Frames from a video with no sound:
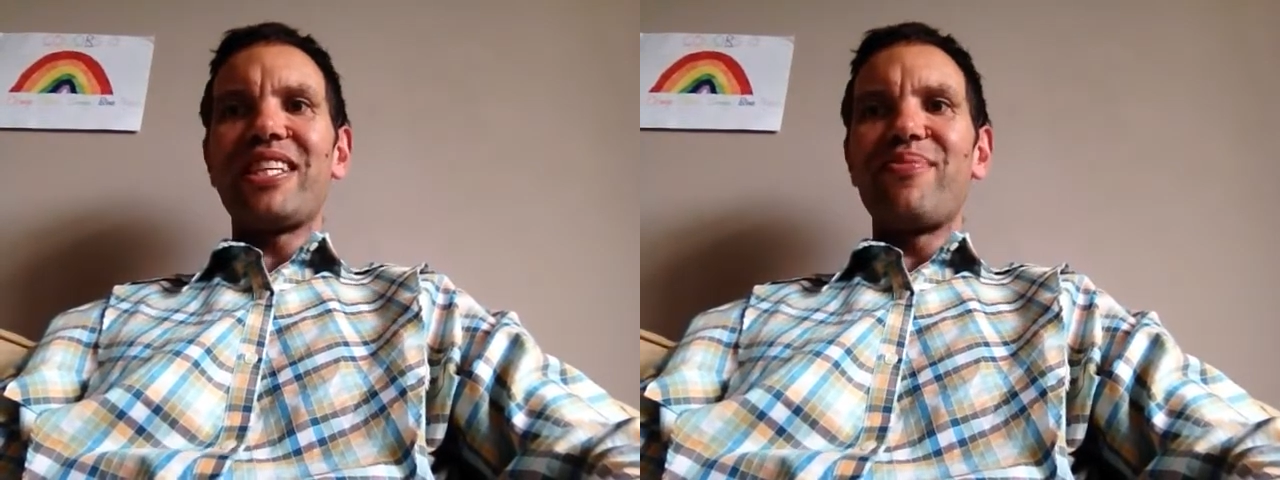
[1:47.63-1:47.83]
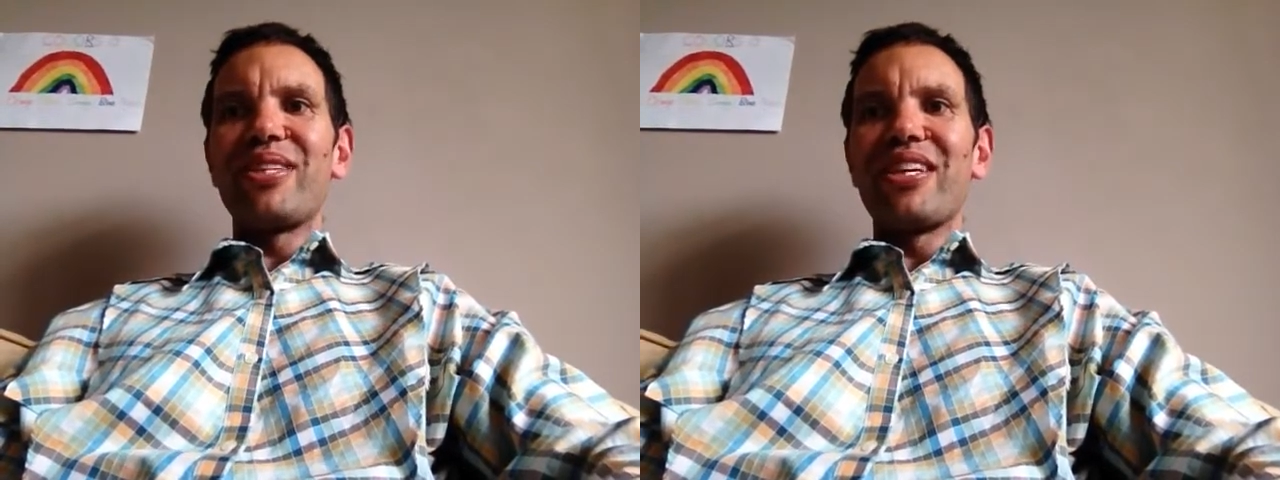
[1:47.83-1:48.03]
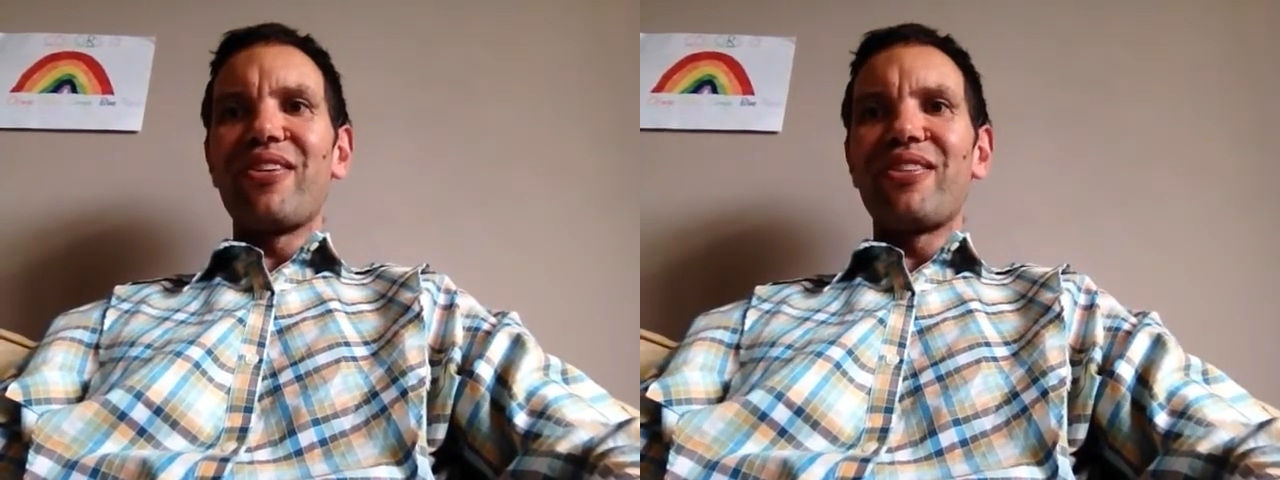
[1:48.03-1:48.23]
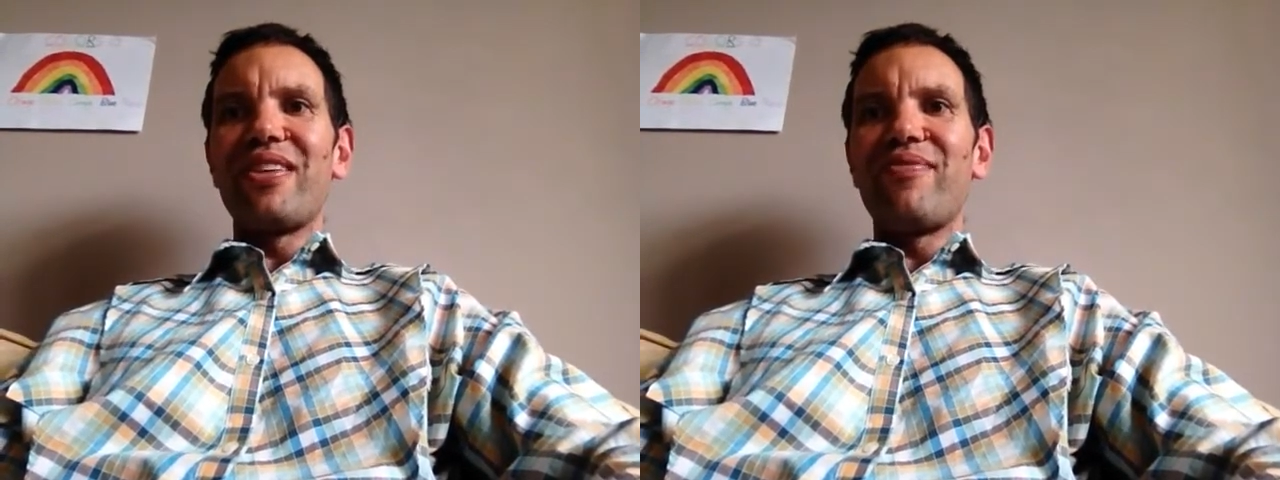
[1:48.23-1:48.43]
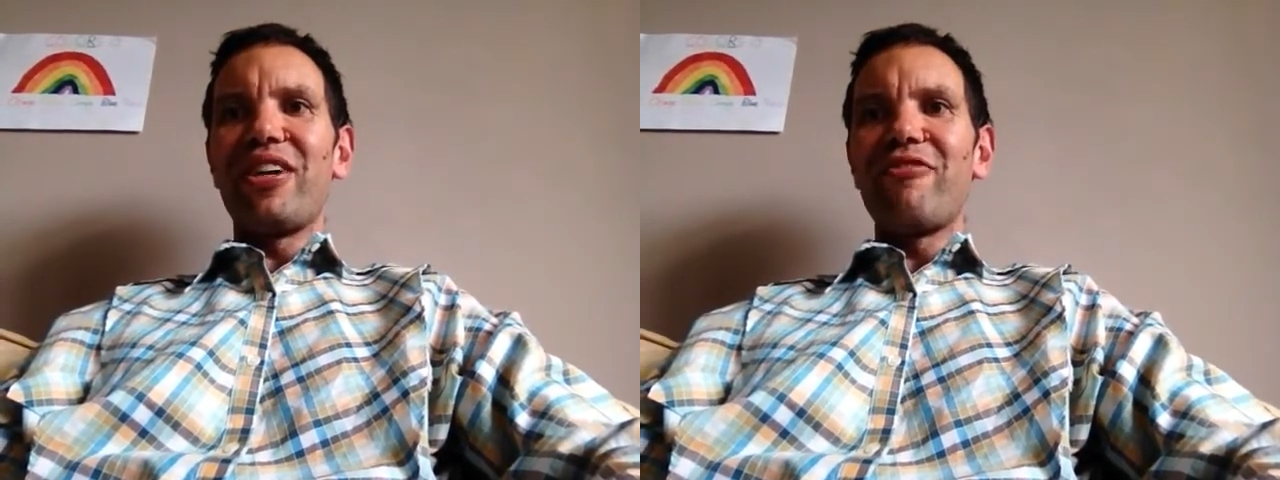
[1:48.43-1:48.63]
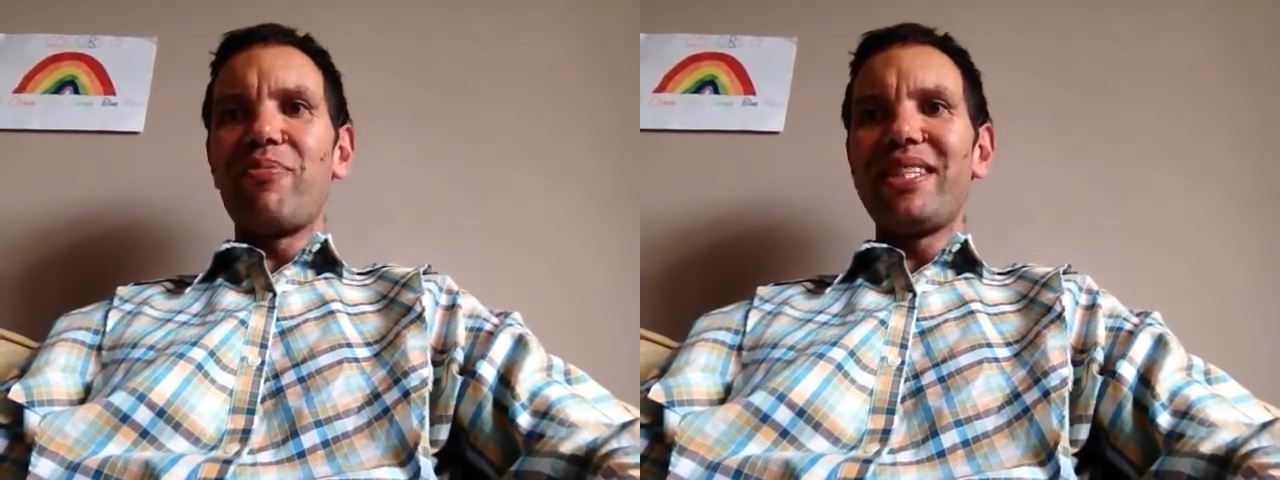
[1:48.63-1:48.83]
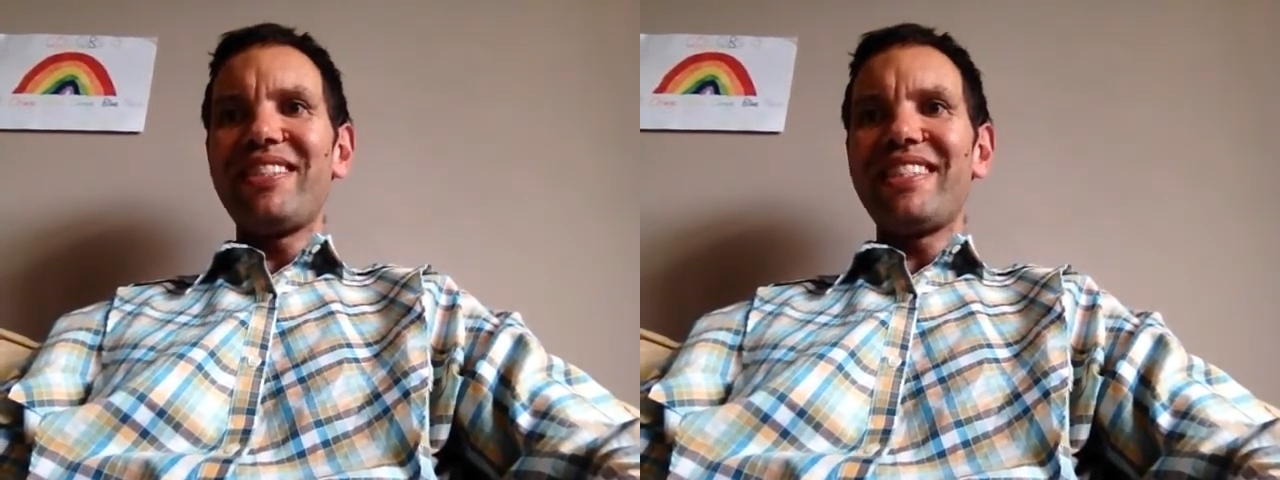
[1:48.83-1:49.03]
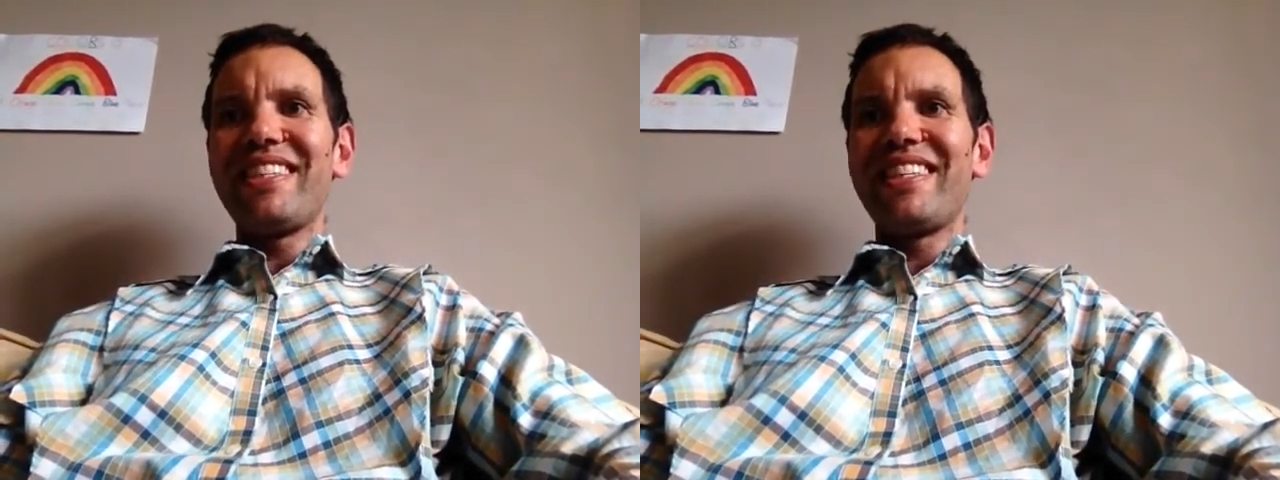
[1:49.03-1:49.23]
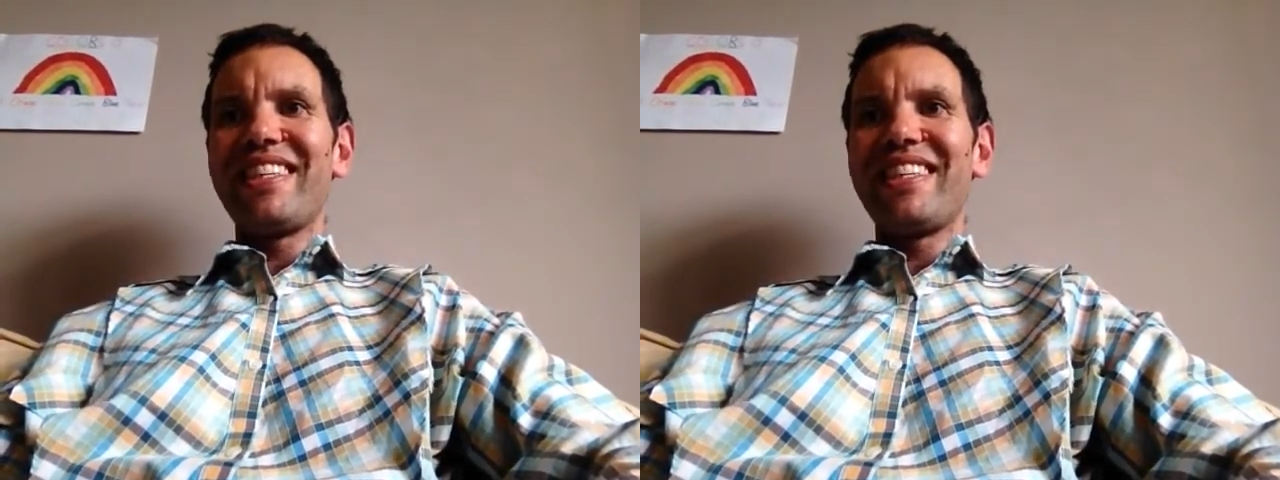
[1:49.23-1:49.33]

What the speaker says: in with the local environment.